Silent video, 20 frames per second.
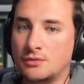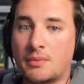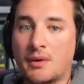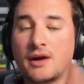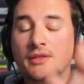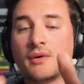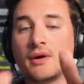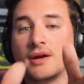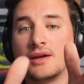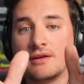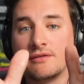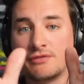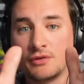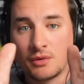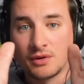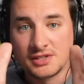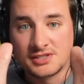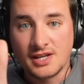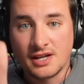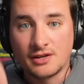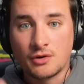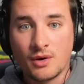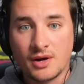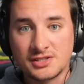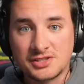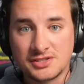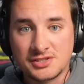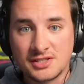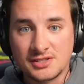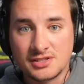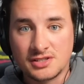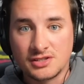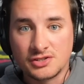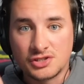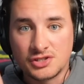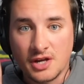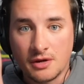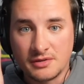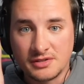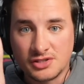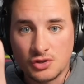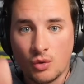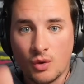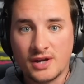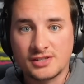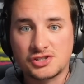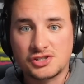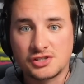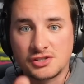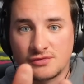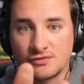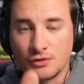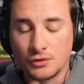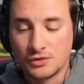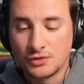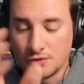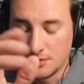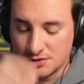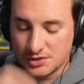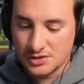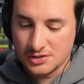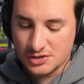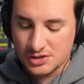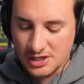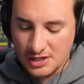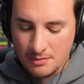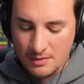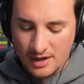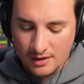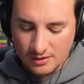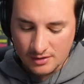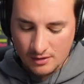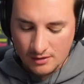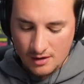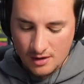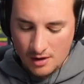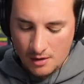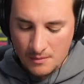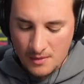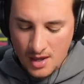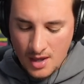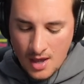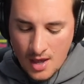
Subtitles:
By the way, if you want to send questions into the show, it's questionsfordutch@gmail.com.